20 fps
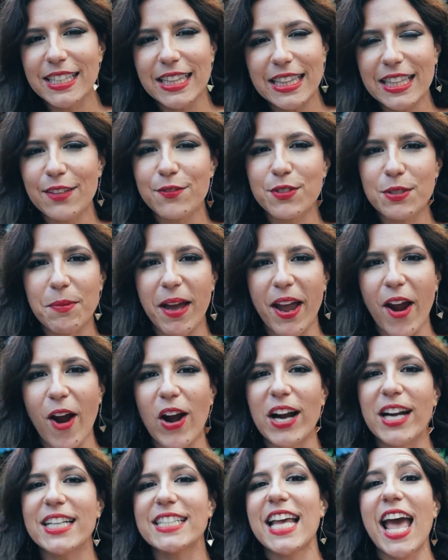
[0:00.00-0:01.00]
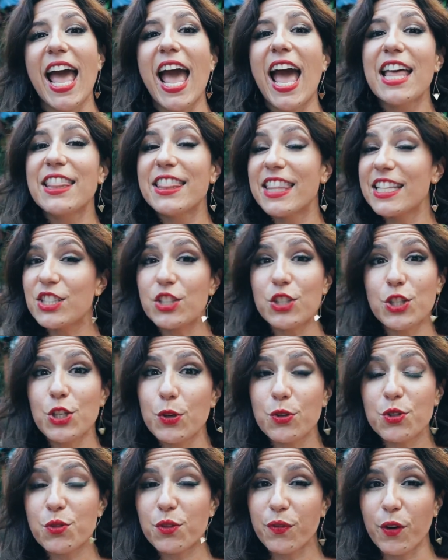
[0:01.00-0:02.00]
lives in my heart. This is a
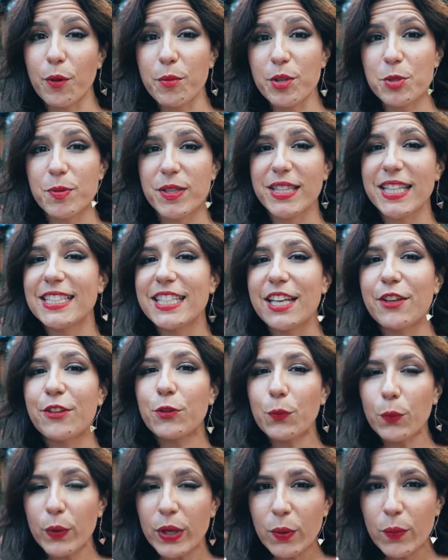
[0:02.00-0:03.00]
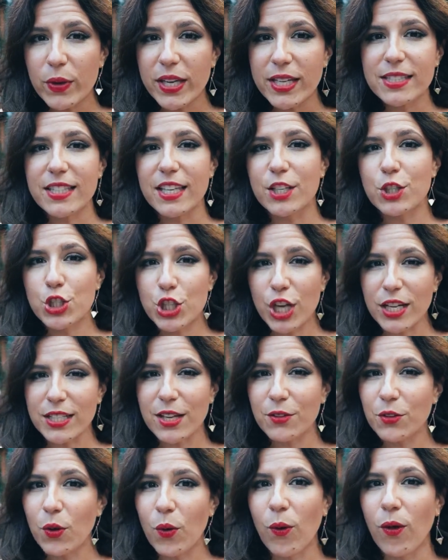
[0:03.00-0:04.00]
huge refurbishment. They take 3 weeks, they shut
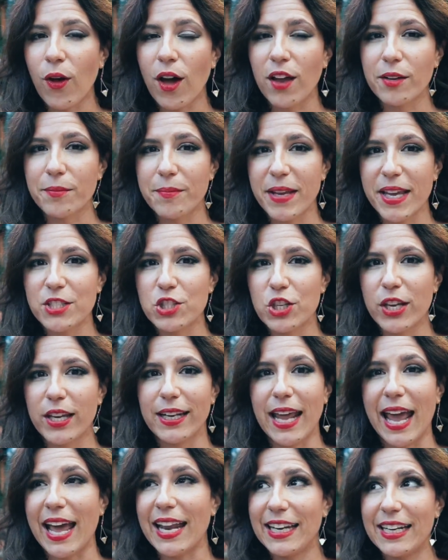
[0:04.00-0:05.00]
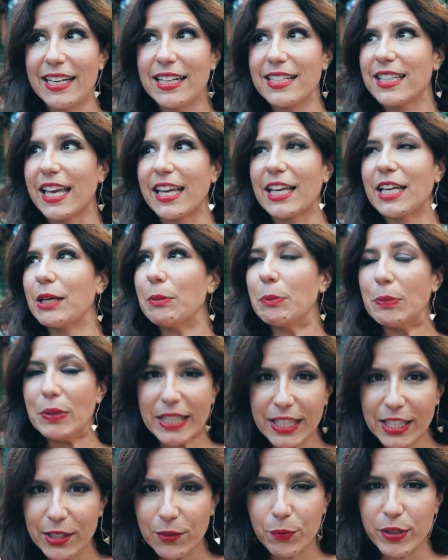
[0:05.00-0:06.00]
down the whole Haunted Mansion, and it is like
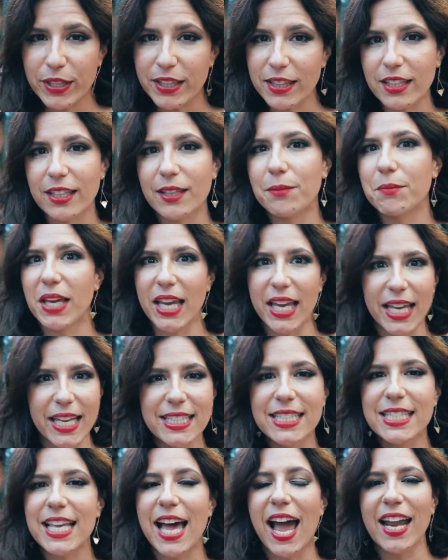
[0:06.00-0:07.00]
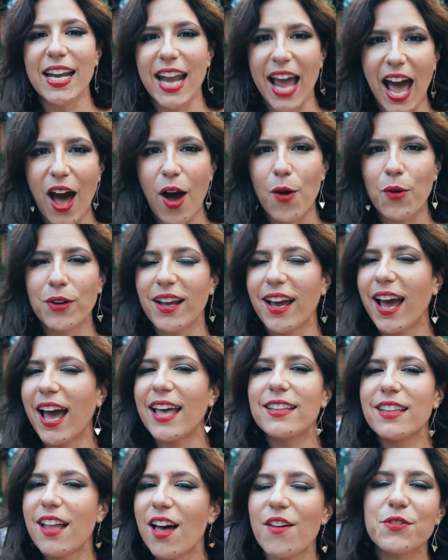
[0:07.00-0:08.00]
complete retheme, inside out. I
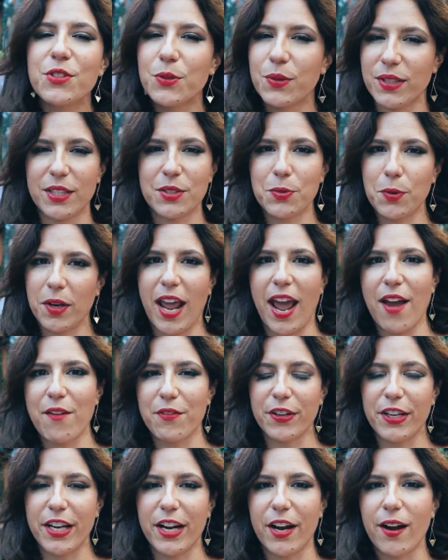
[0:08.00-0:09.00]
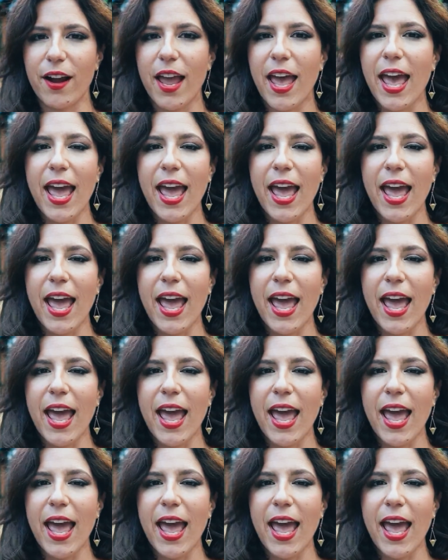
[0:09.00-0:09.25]
love doing this one every year.